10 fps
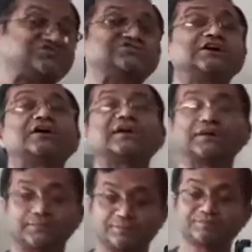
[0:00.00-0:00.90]

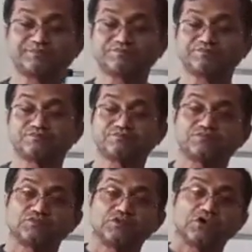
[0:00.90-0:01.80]
shearing.
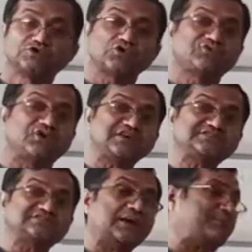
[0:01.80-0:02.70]
So
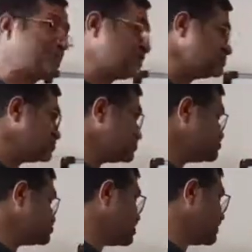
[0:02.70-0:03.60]
first step is
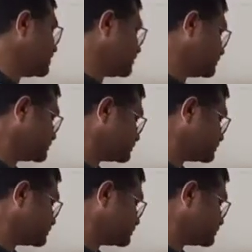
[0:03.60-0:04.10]
shearing,